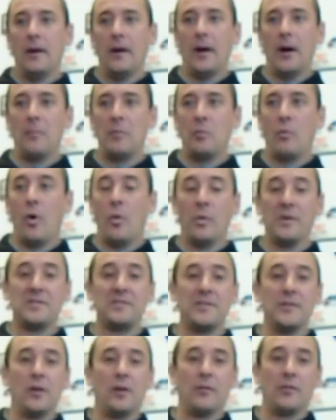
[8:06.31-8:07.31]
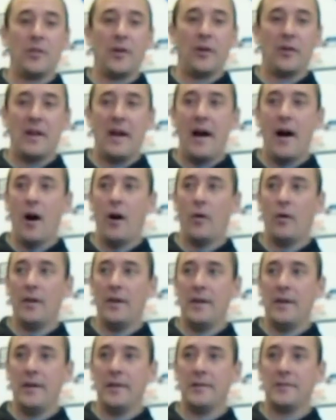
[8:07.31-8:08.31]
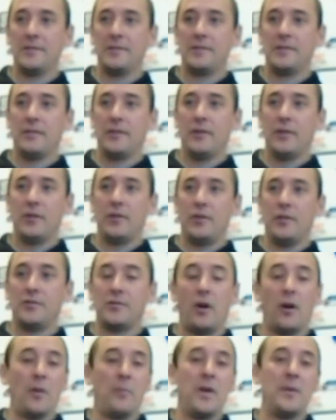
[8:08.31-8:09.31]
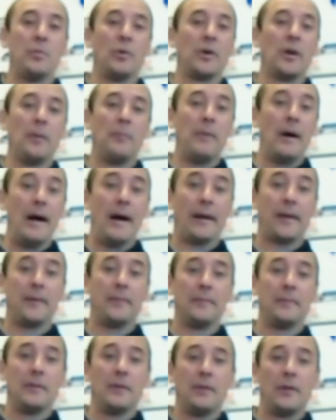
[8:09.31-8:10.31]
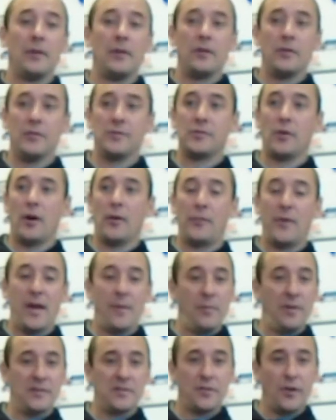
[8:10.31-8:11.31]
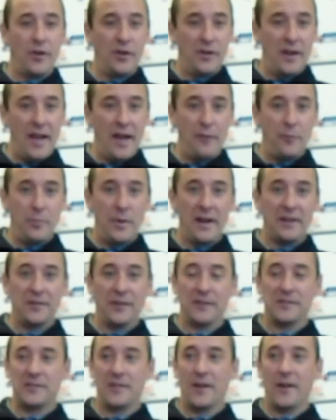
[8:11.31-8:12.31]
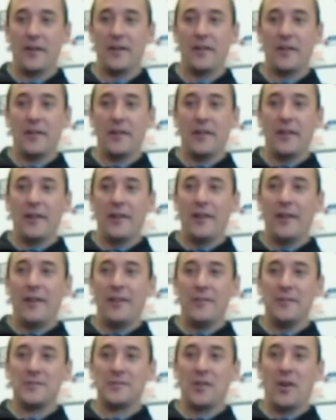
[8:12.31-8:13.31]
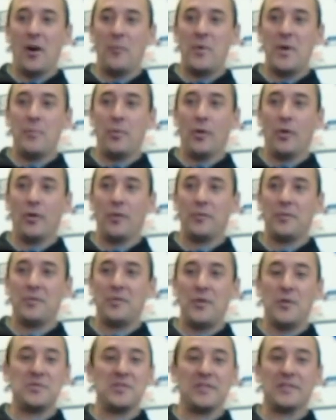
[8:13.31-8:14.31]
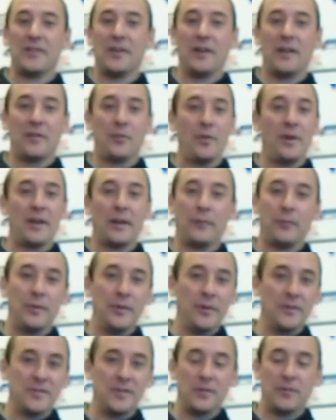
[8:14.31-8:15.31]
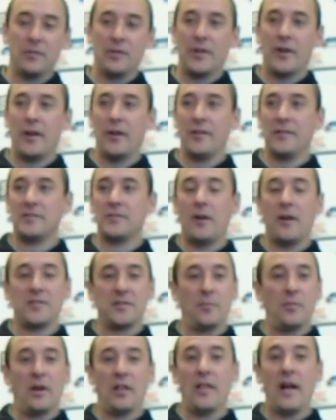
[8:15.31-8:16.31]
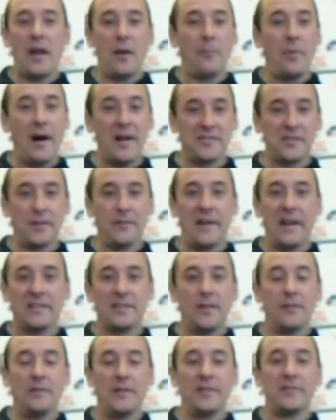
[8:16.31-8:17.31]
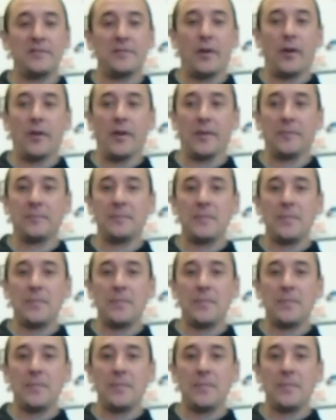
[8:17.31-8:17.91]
And what we see over there now is, you saw the people come back. You saw families starting to have picnics there. You saw people using the athletic fields over there. You saw a lot of positive activities starting.